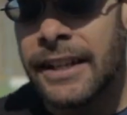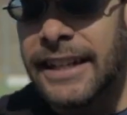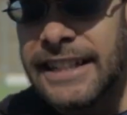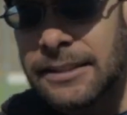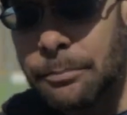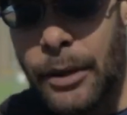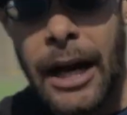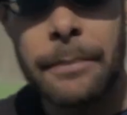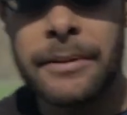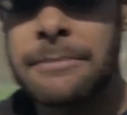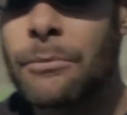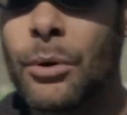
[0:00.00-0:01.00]
It's
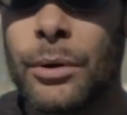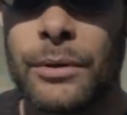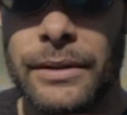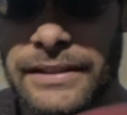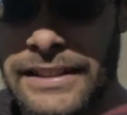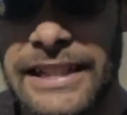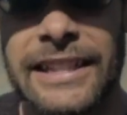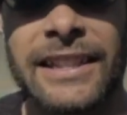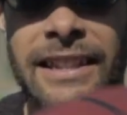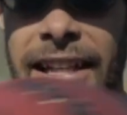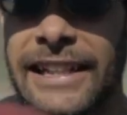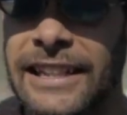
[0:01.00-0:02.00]
probably more in
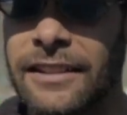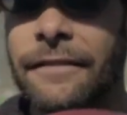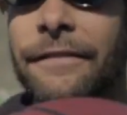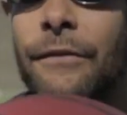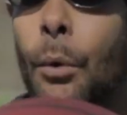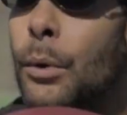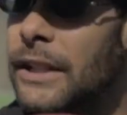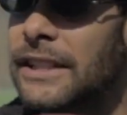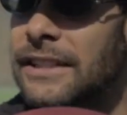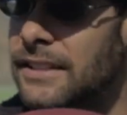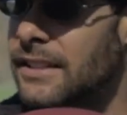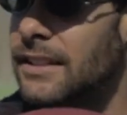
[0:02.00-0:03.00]
the
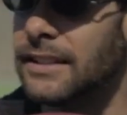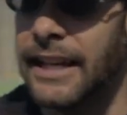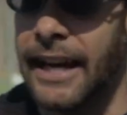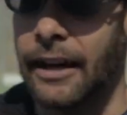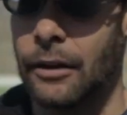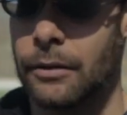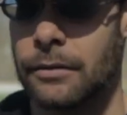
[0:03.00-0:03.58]
40s now.